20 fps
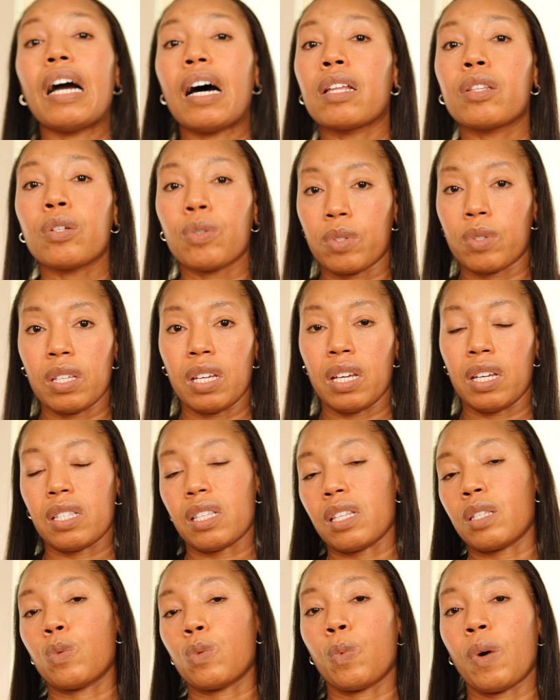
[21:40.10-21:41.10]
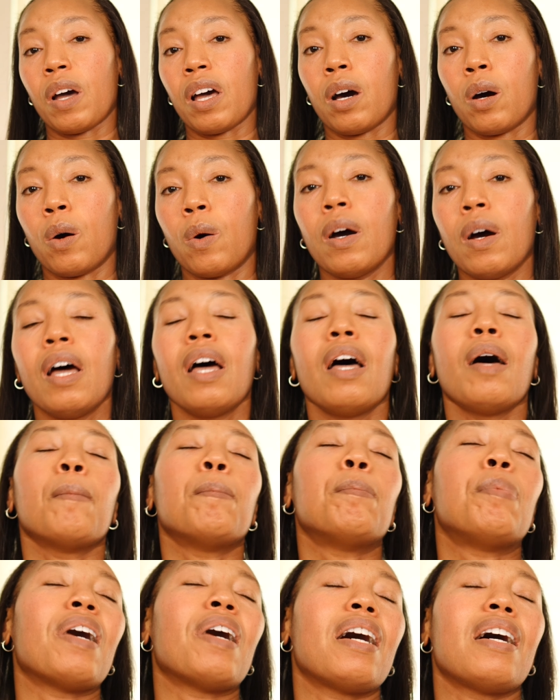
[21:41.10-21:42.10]
other things as well.
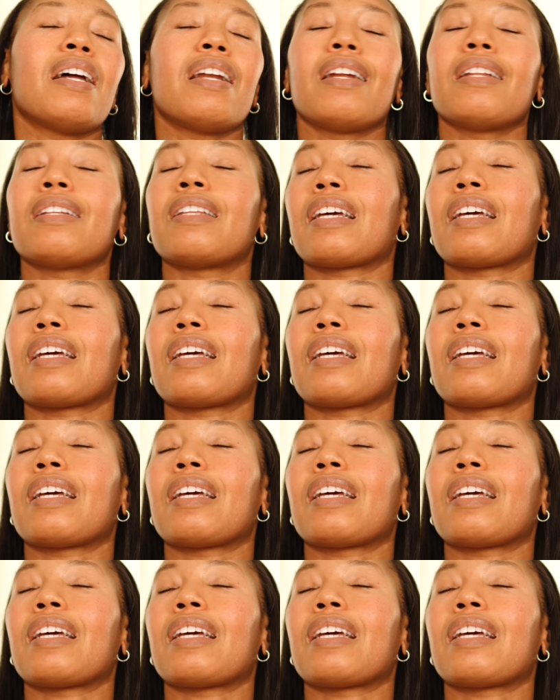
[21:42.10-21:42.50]
But